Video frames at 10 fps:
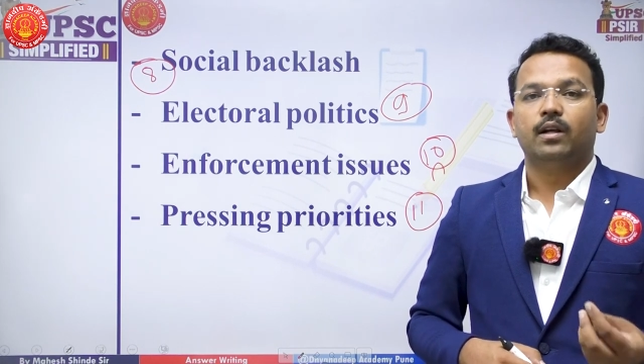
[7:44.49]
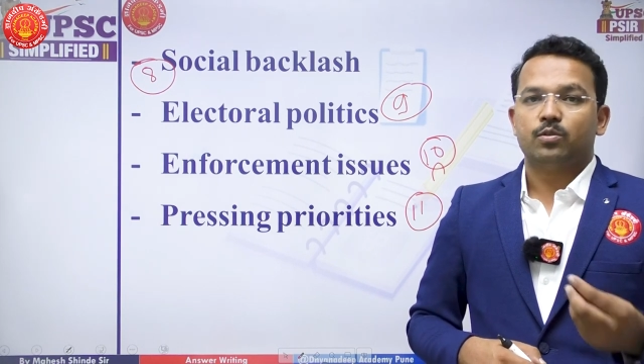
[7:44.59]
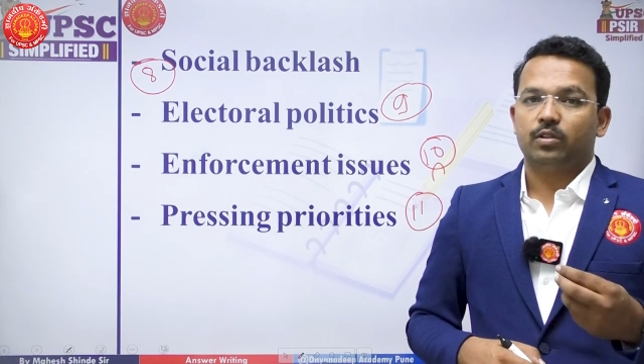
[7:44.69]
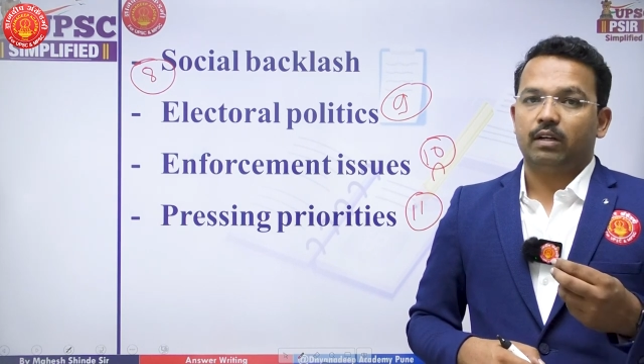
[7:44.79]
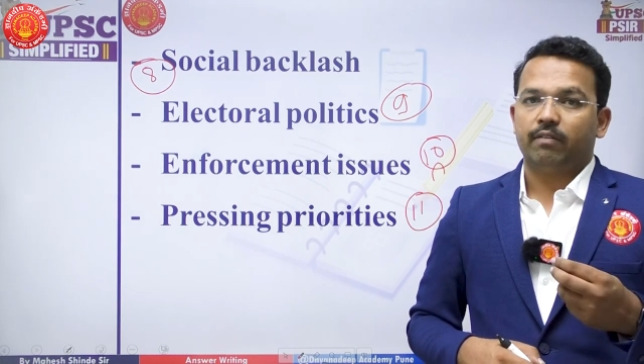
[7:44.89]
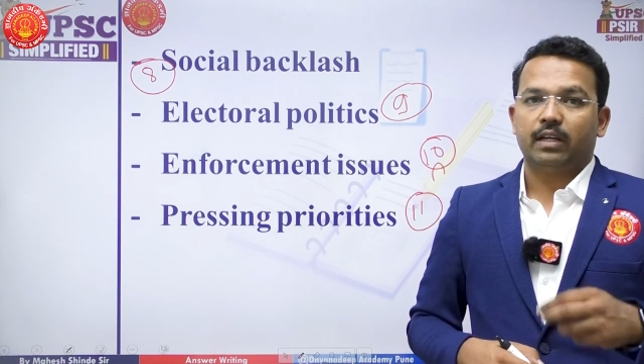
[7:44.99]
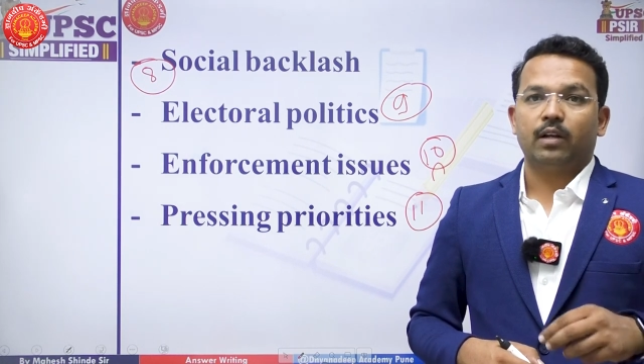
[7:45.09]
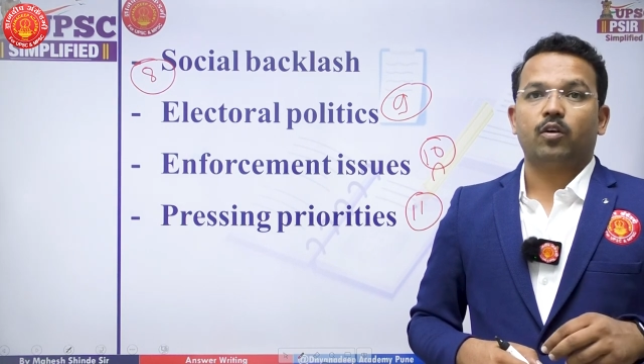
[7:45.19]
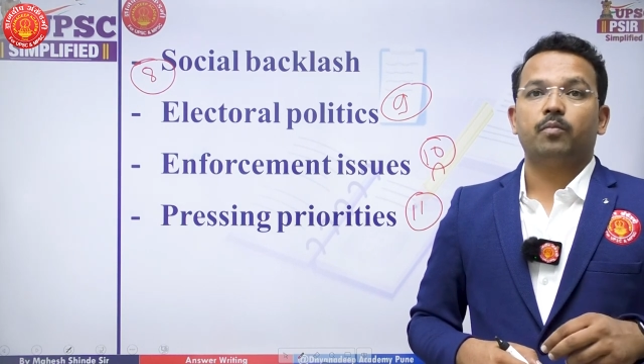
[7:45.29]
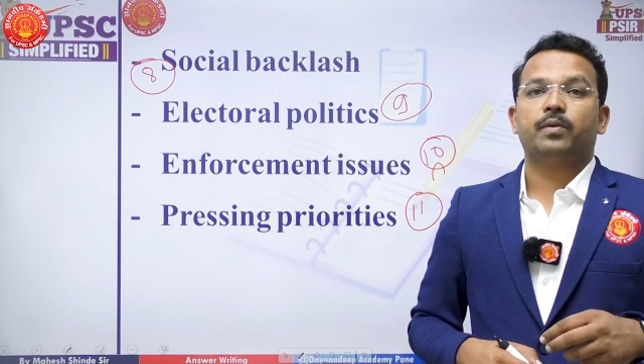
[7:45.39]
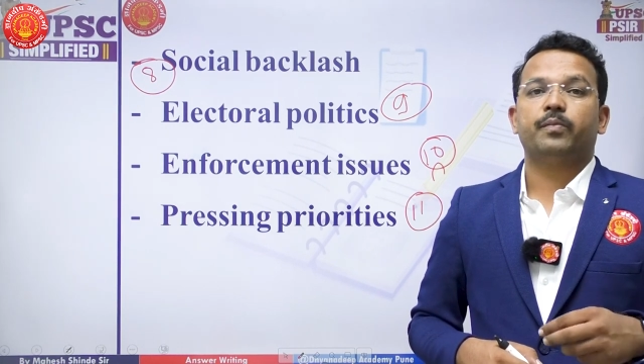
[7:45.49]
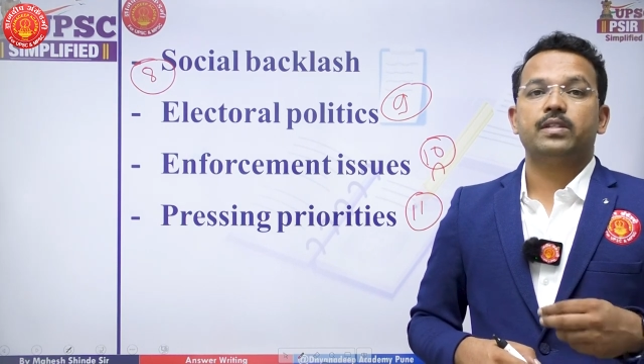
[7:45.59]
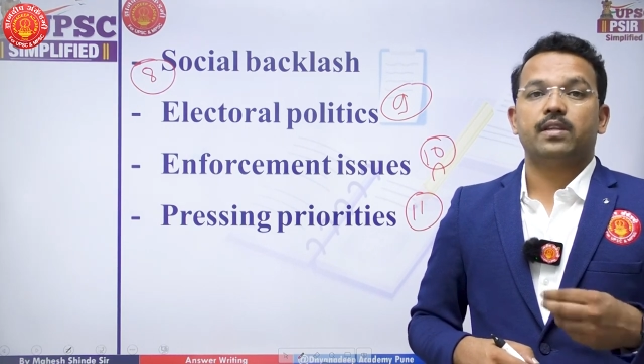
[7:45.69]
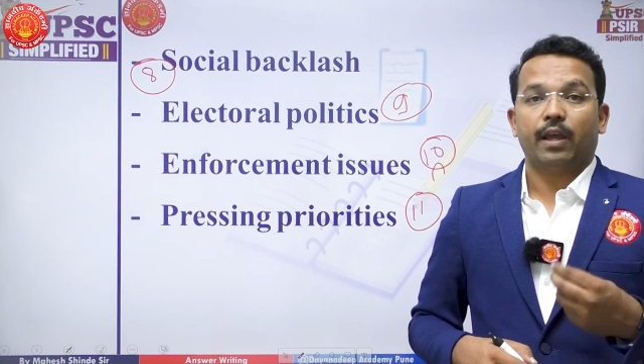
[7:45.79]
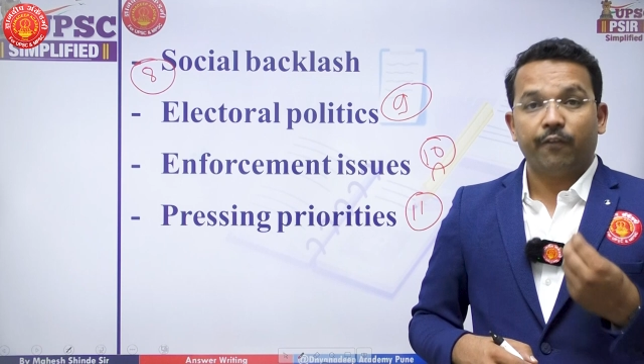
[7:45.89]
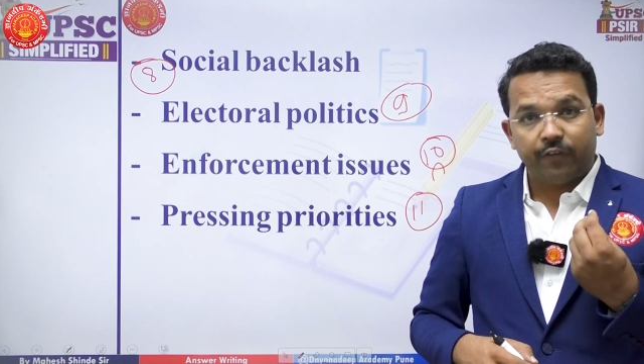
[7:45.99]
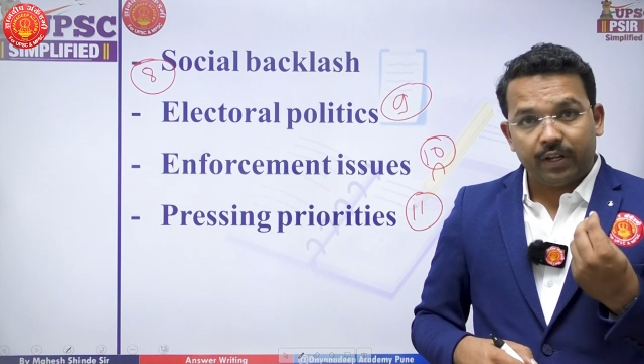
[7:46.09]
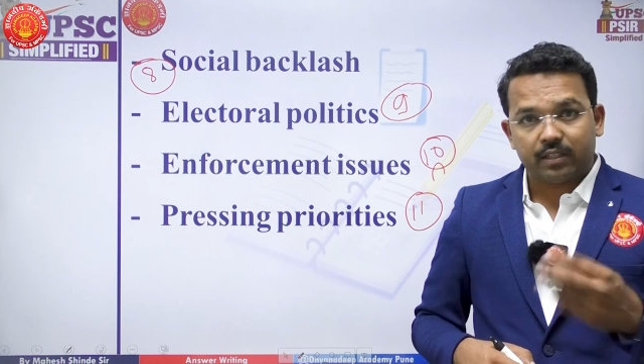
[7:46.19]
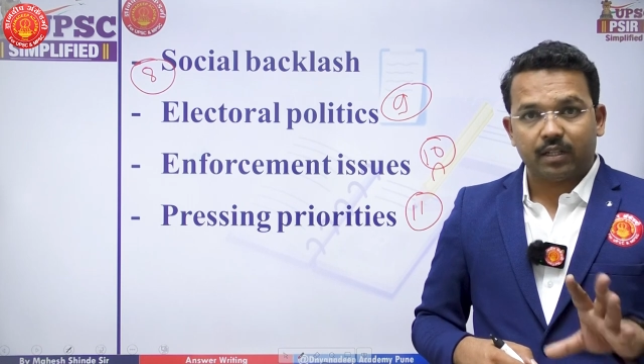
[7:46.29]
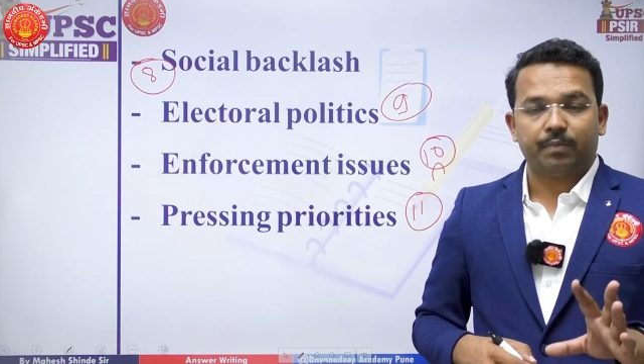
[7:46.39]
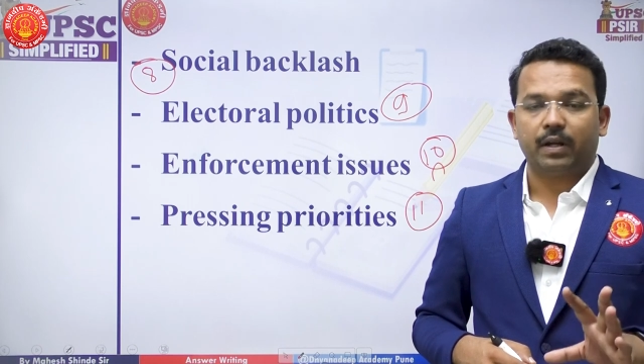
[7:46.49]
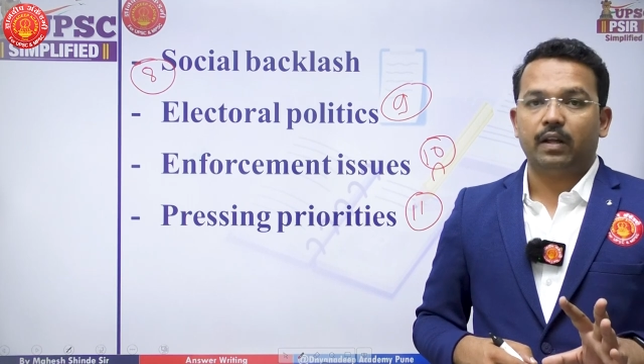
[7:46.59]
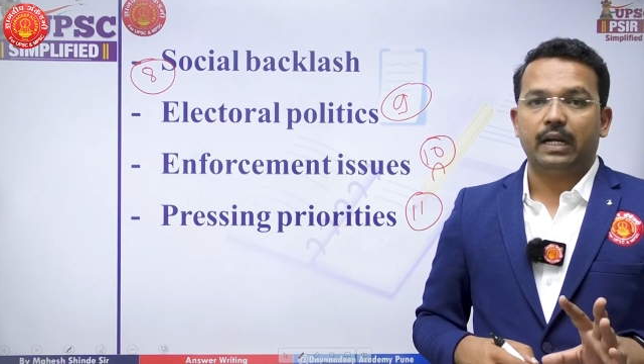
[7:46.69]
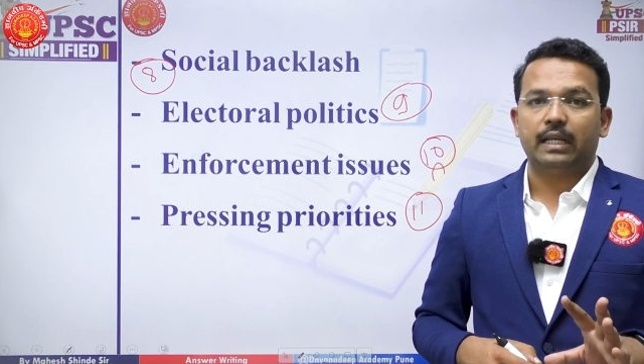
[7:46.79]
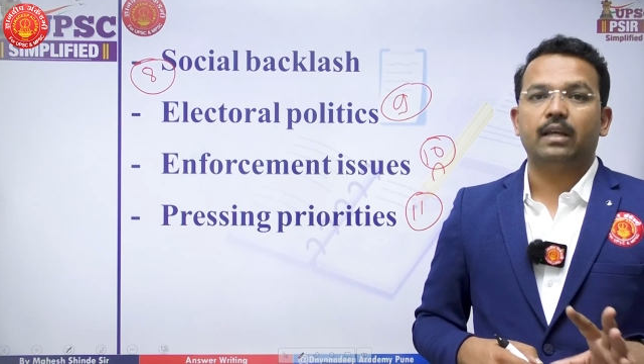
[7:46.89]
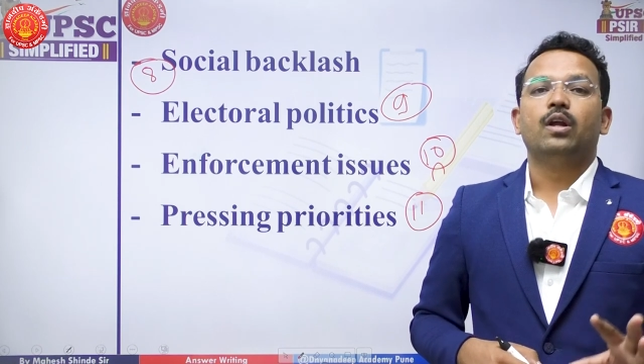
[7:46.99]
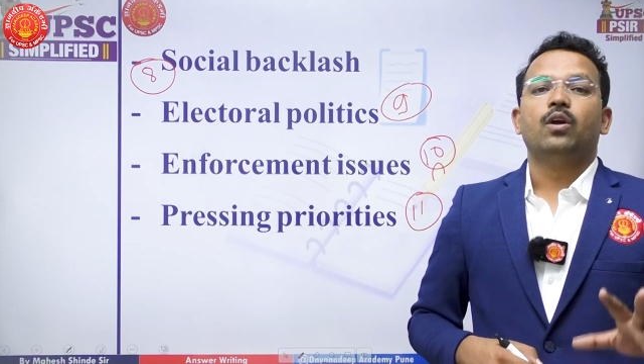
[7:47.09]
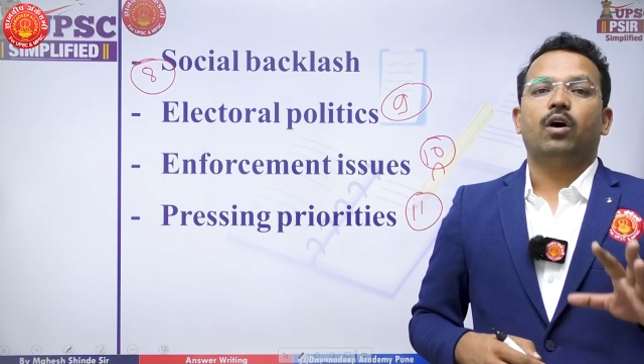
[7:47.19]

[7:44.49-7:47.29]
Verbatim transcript: so that we can compromise every other priority